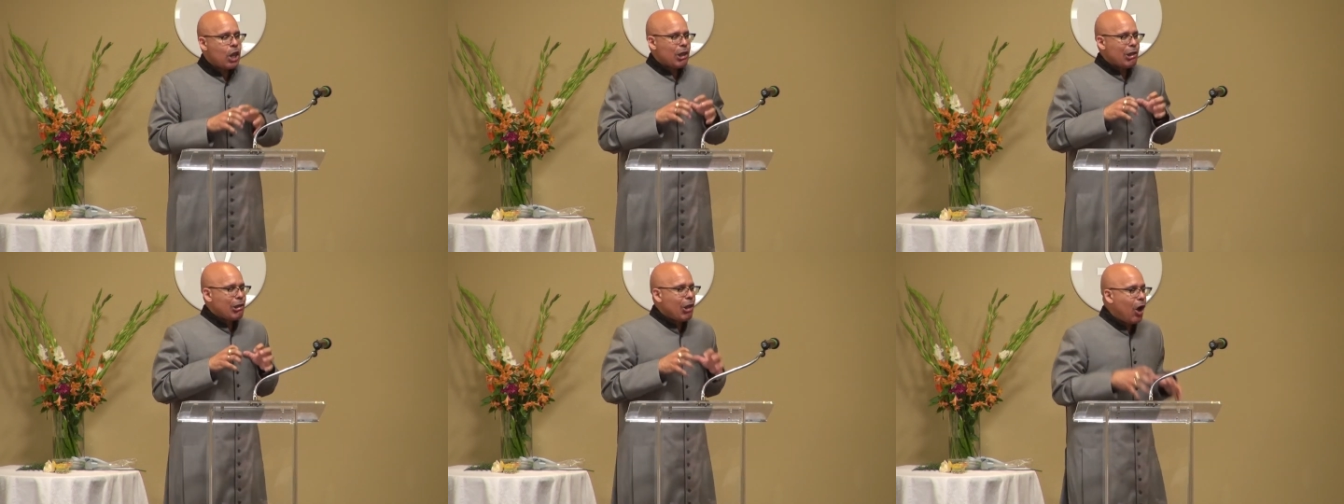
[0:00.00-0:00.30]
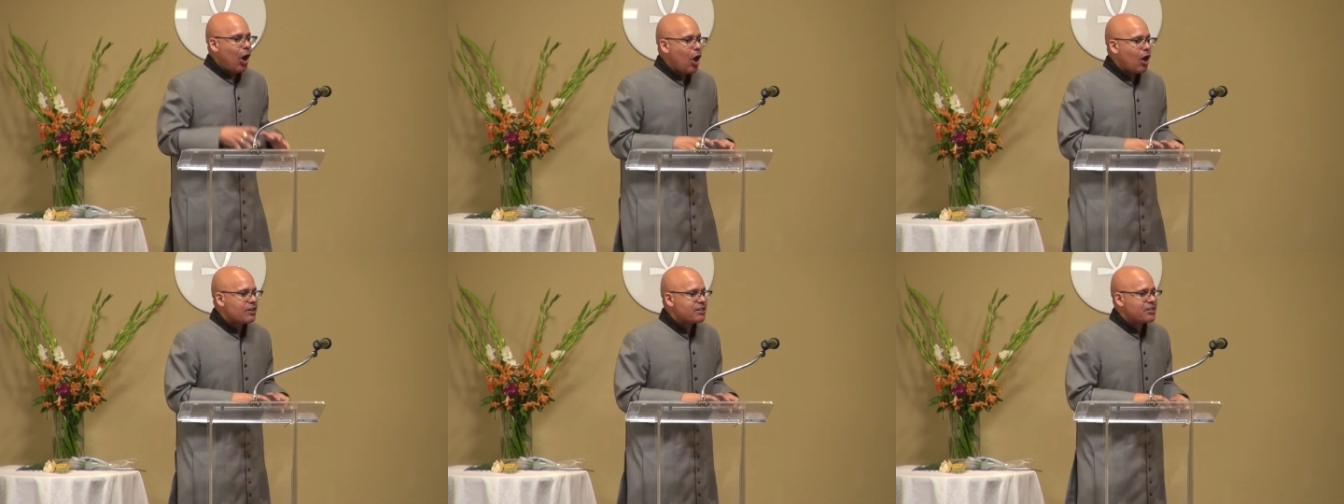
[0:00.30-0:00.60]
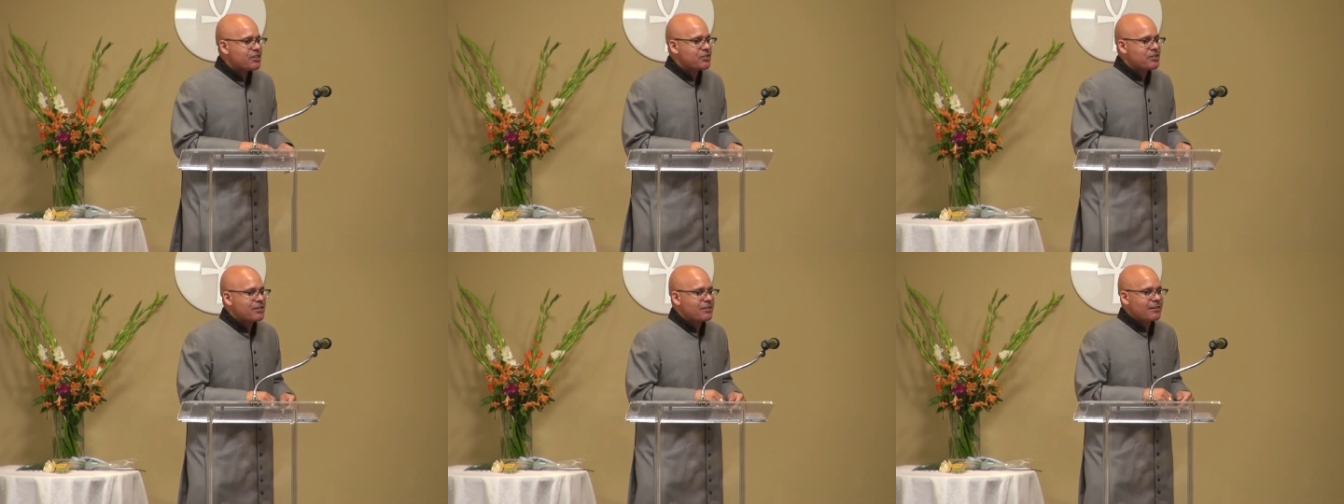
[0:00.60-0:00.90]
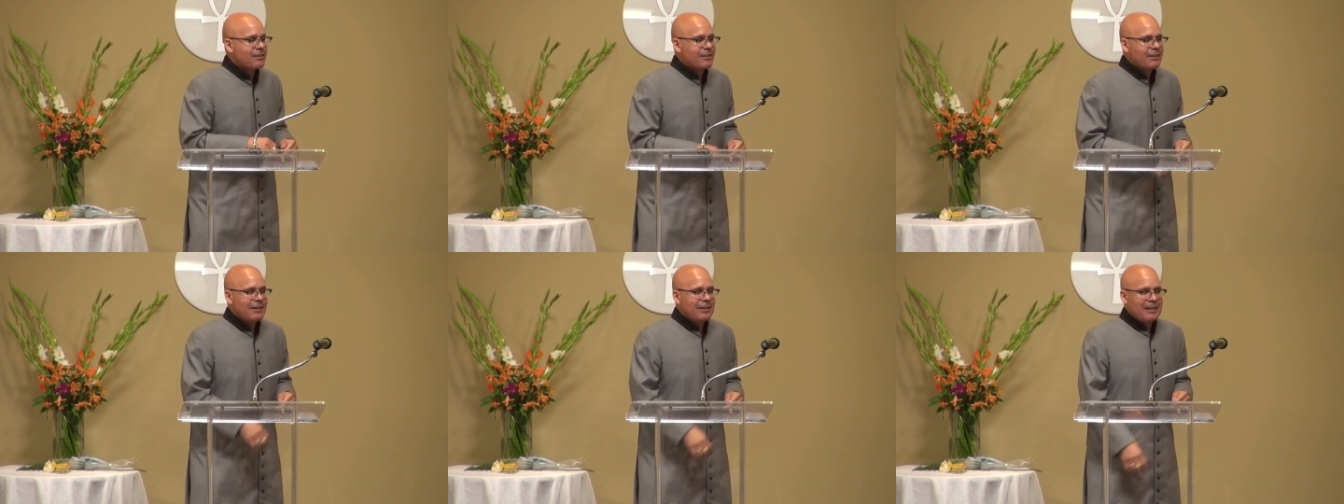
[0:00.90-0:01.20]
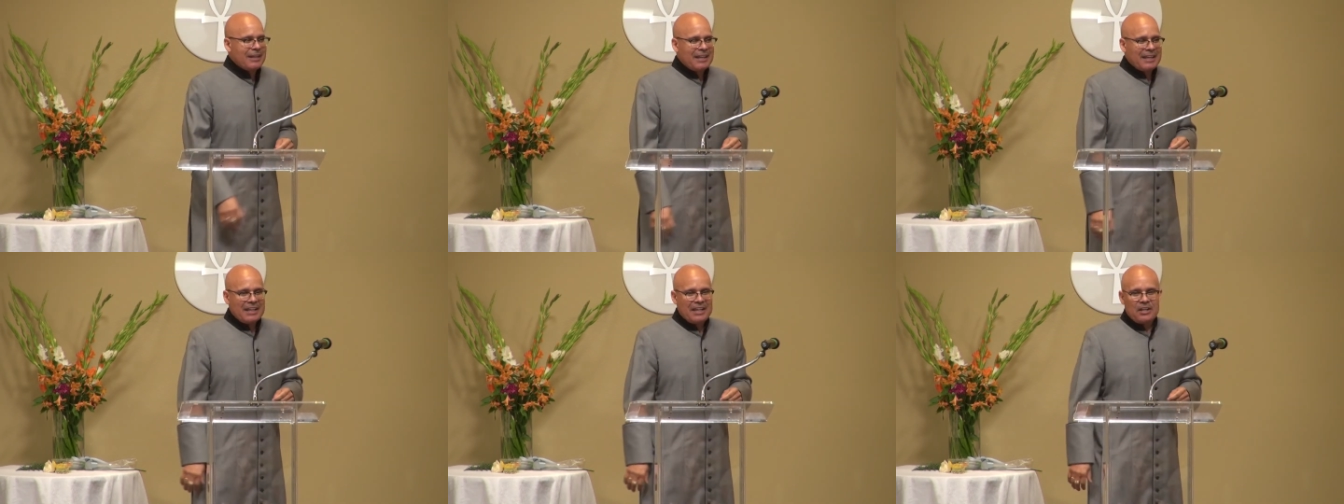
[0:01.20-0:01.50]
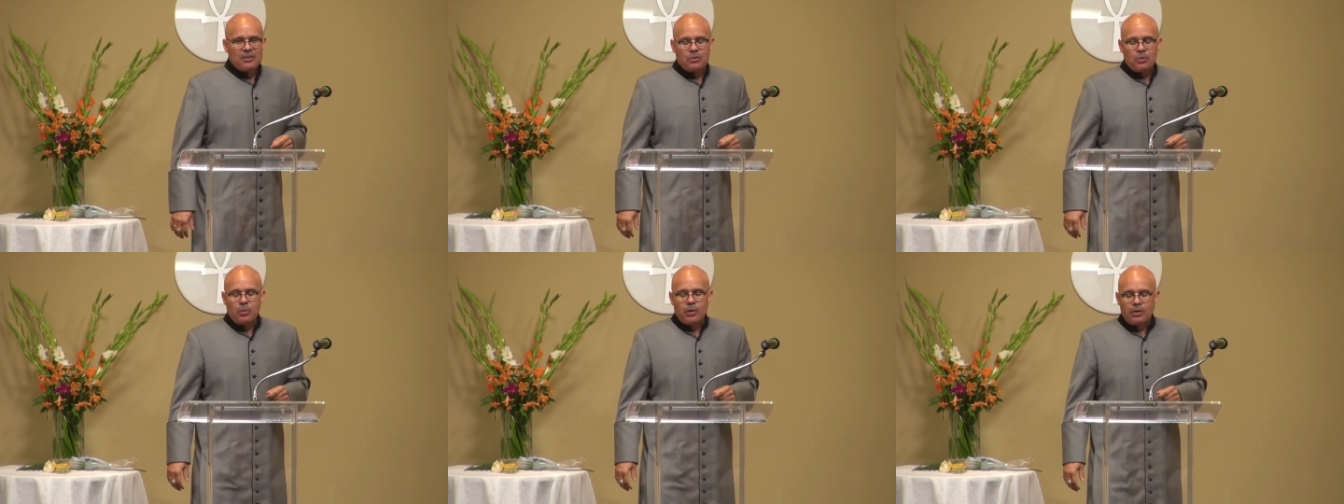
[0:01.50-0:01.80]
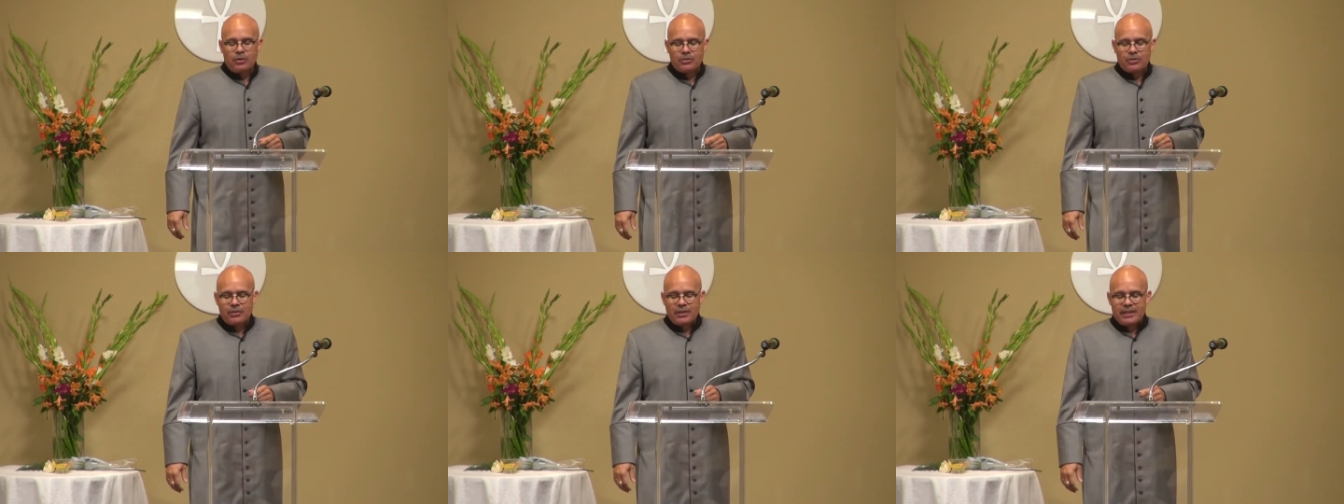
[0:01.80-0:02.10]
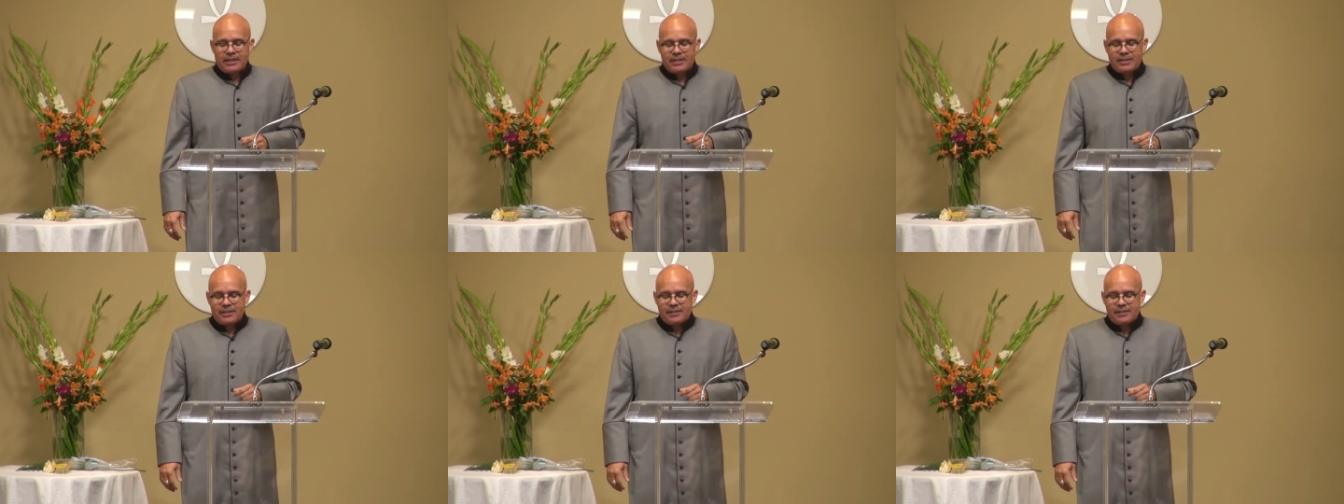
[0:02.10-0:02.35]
lost in the wilderness.